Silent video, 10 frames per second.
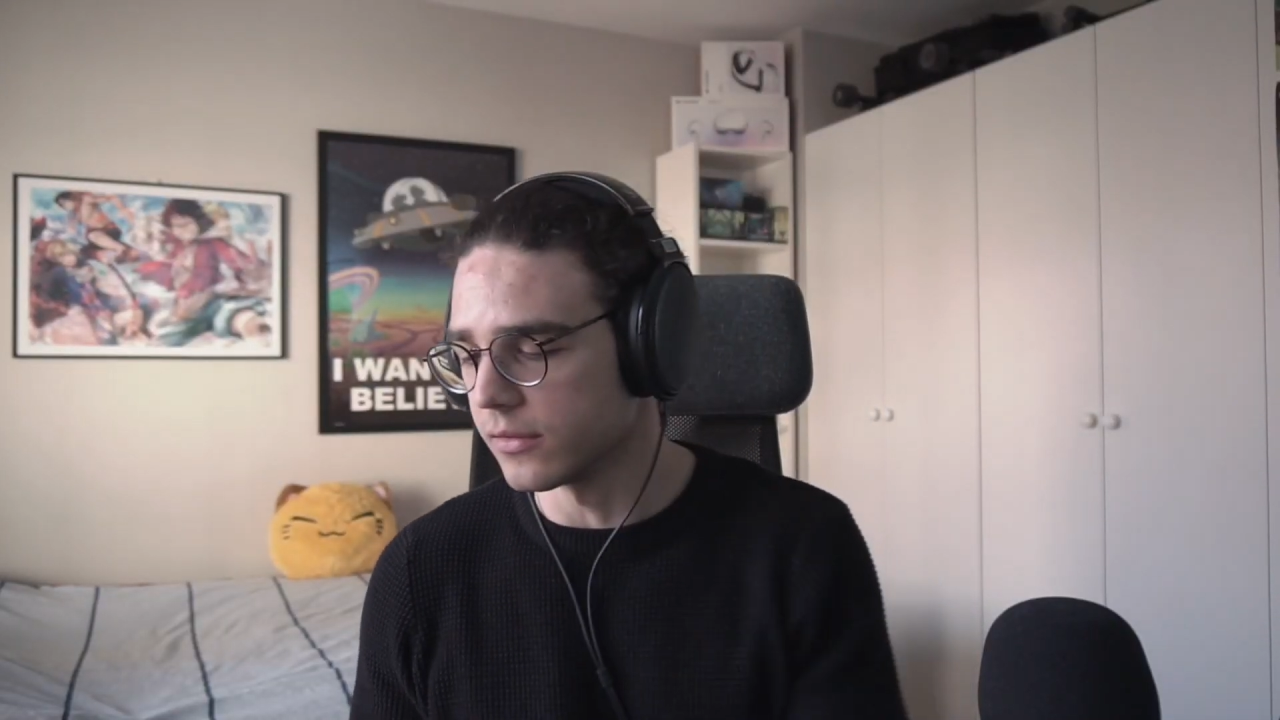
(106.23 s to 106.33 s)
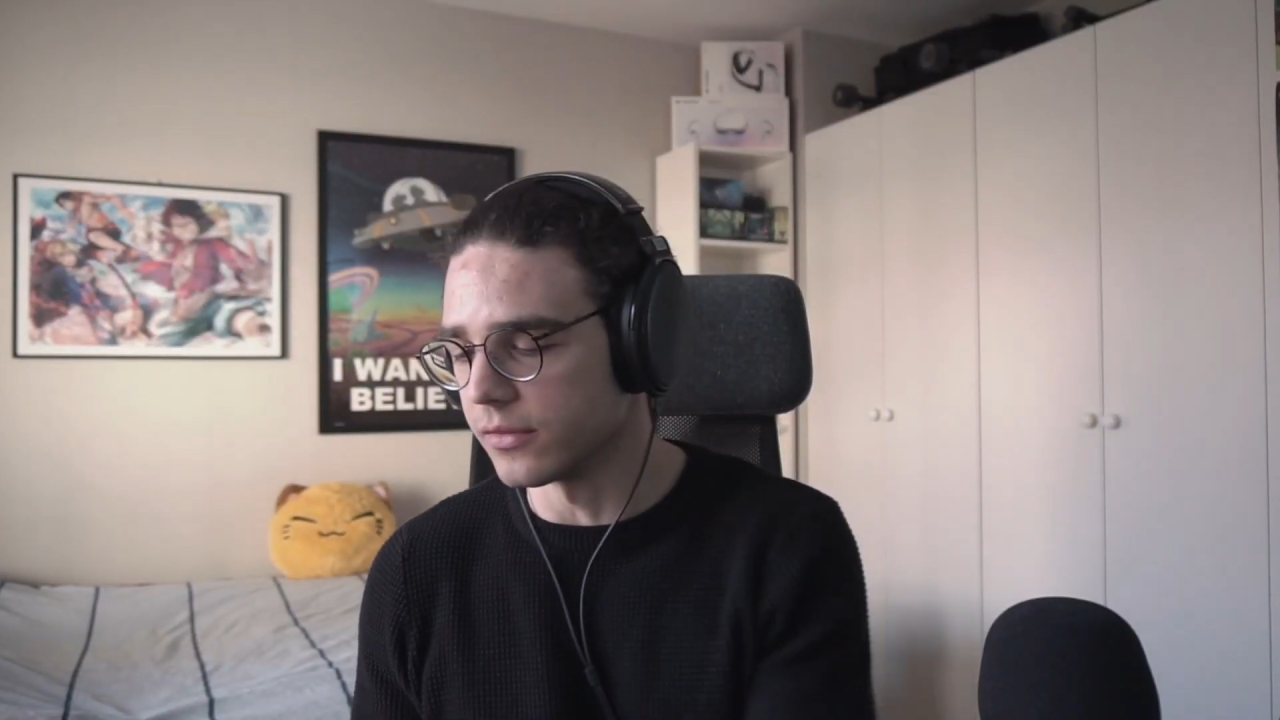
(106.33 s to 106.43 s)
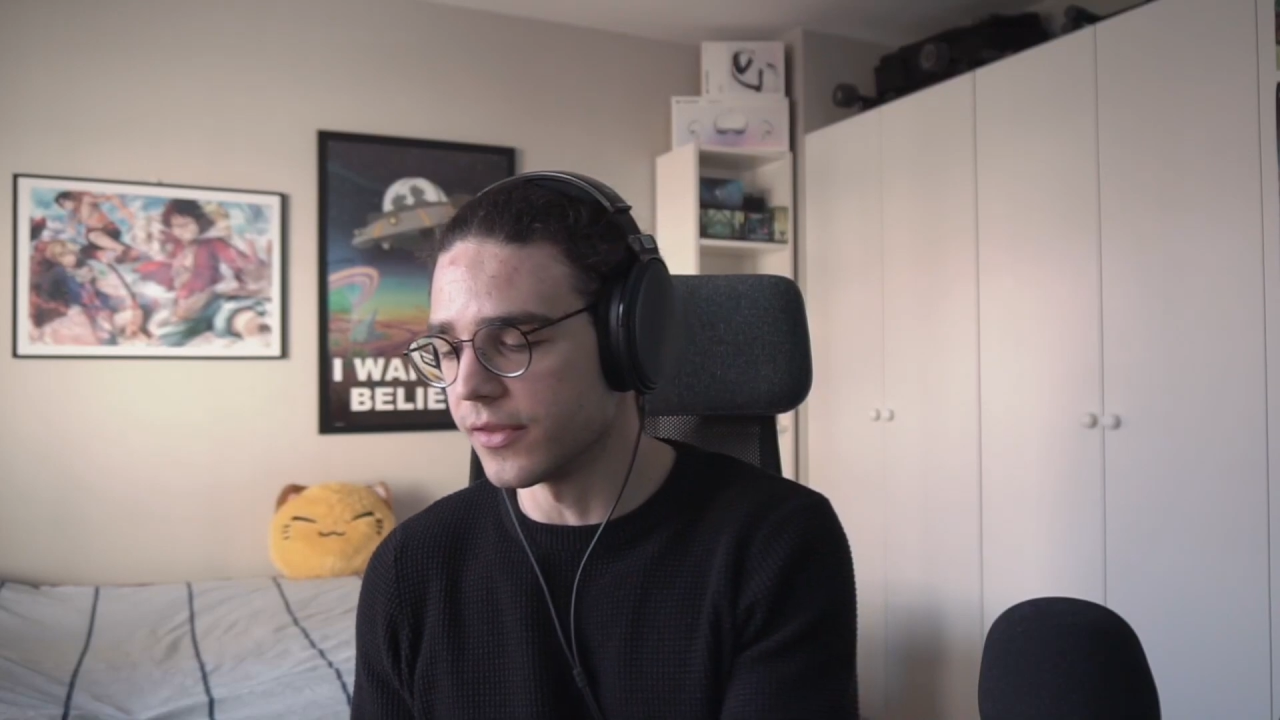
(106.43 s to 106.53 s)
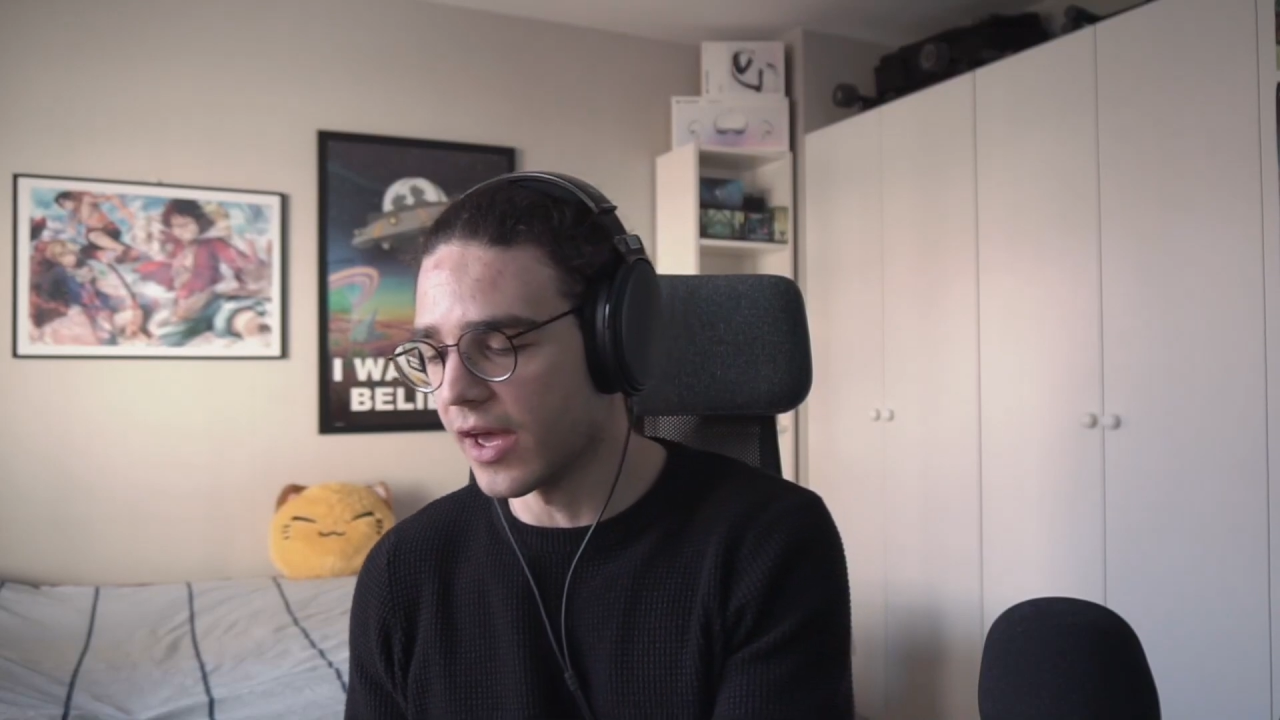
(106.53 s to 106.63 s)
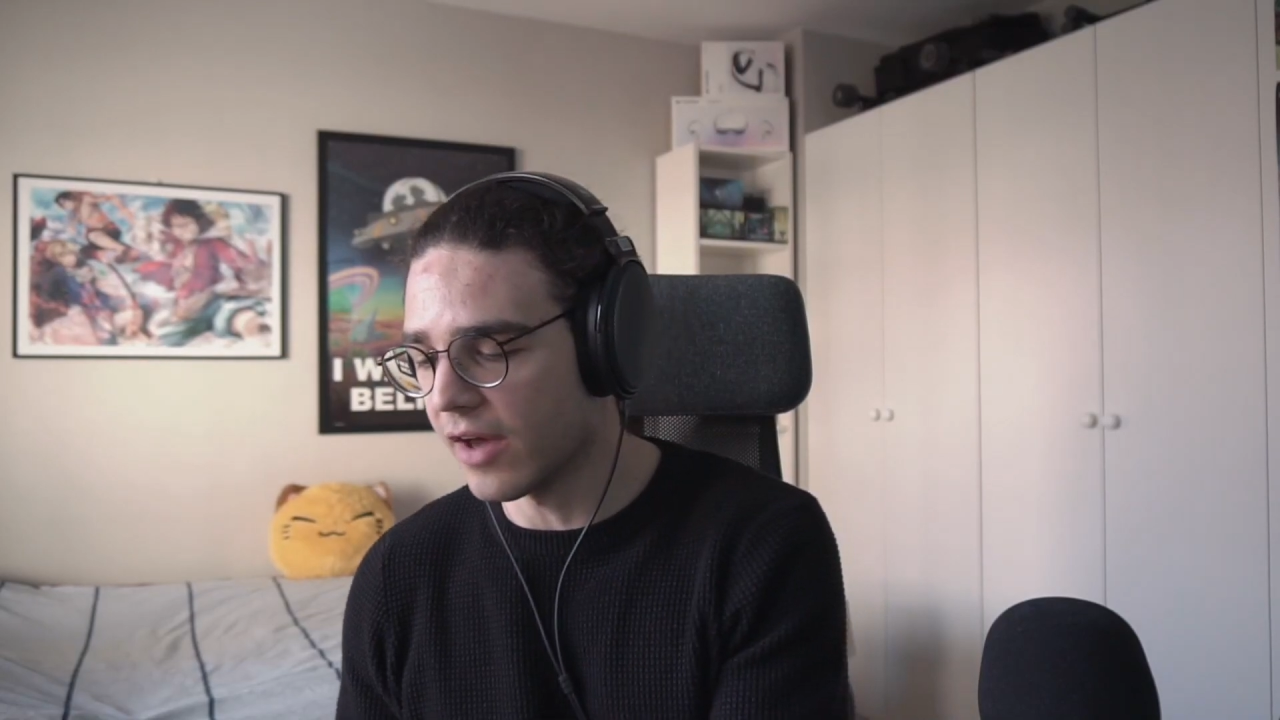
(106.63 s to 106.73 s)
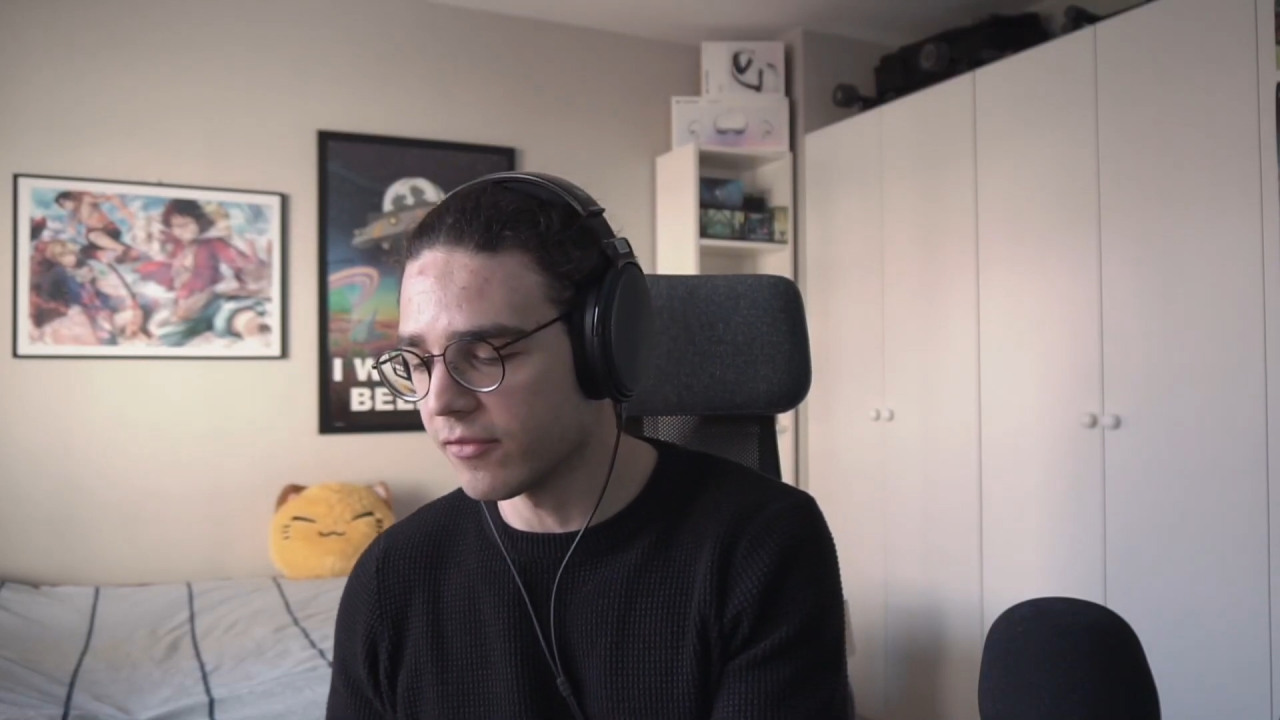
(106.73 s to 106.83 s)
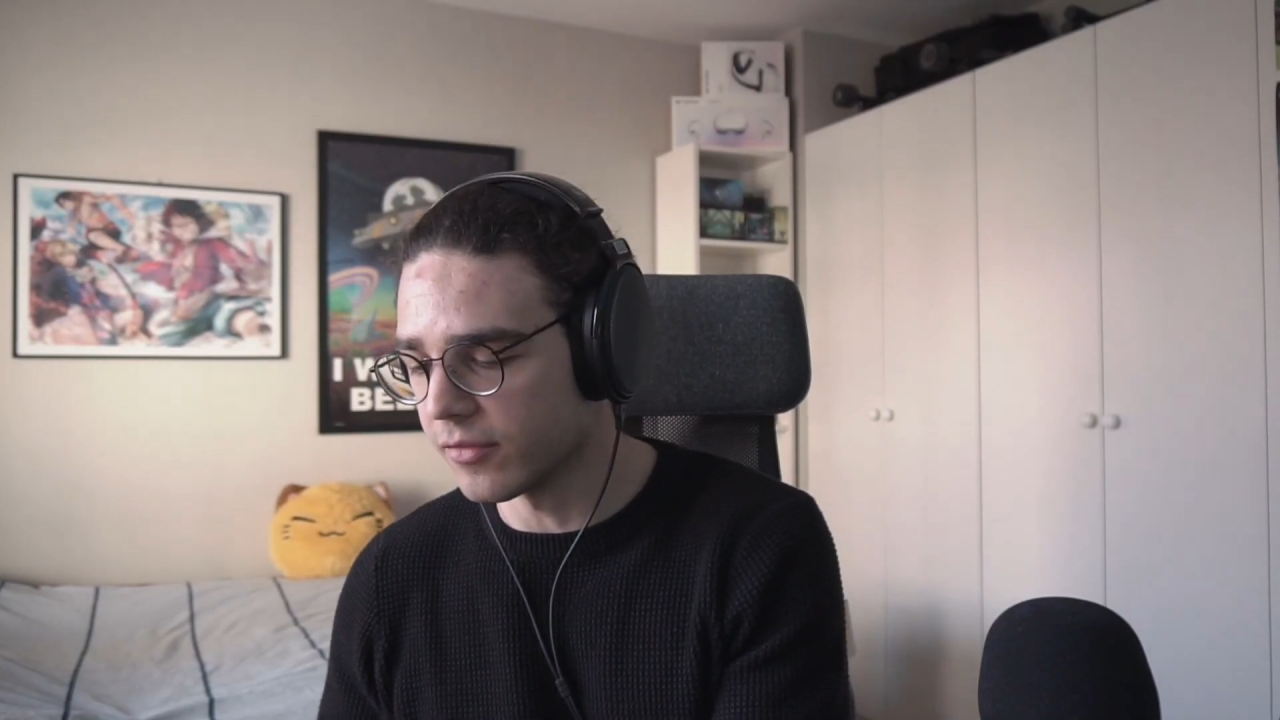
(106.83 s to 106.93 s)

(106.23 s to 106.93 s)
they have